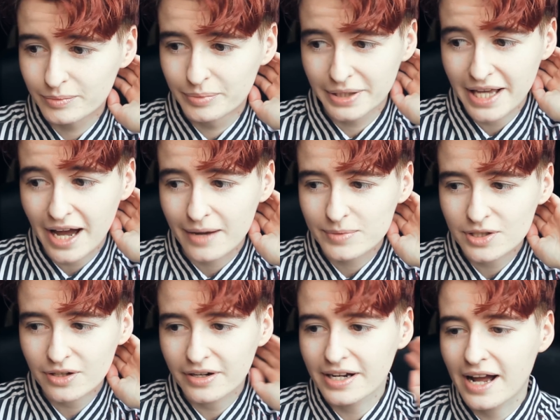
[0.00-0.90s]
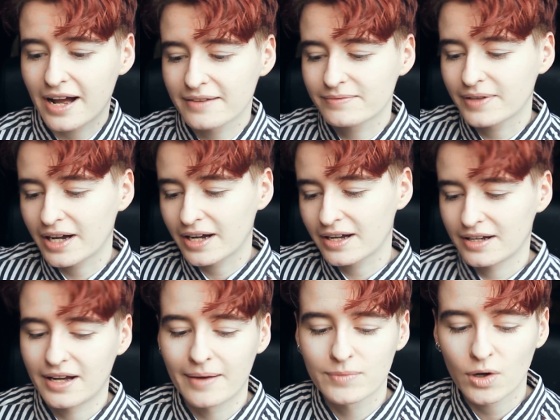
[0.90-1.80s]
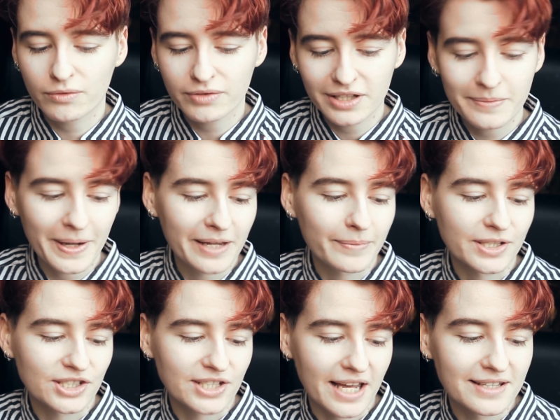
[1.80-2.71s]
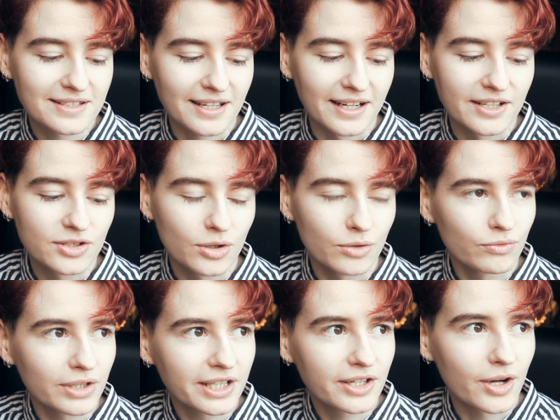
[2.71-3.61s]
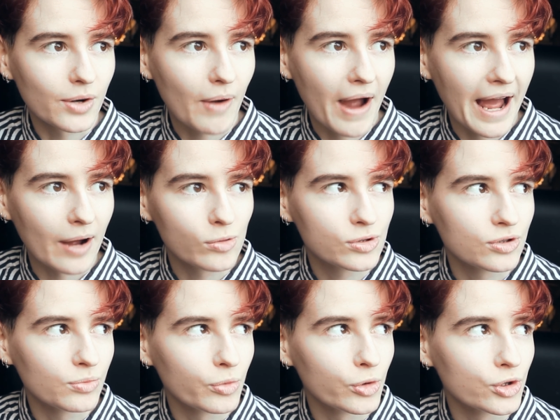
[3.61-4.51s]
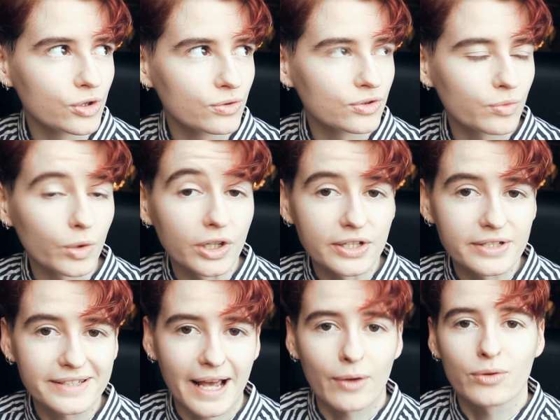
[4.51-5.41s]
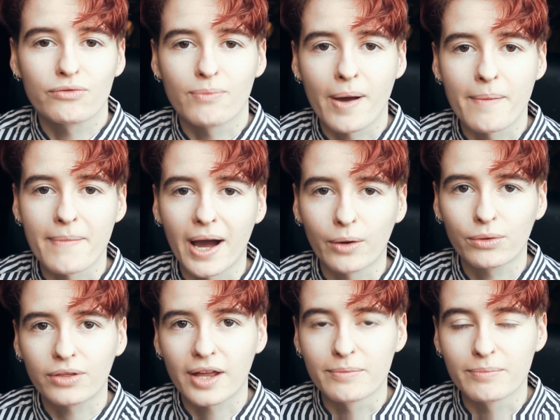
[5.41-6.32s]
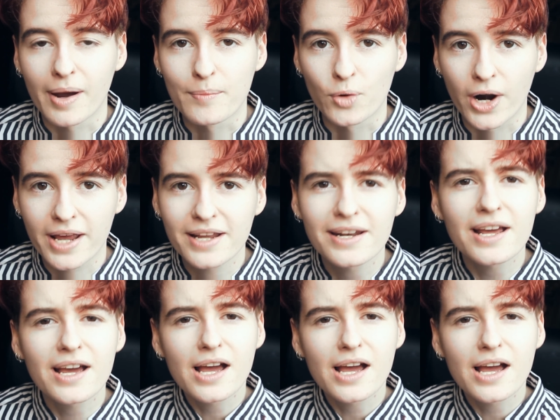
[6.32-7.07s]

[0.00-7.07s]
But yeah, I'm sorry, I, I'm not really making much sense and I don't really know how to produce words out of my mouth and my brain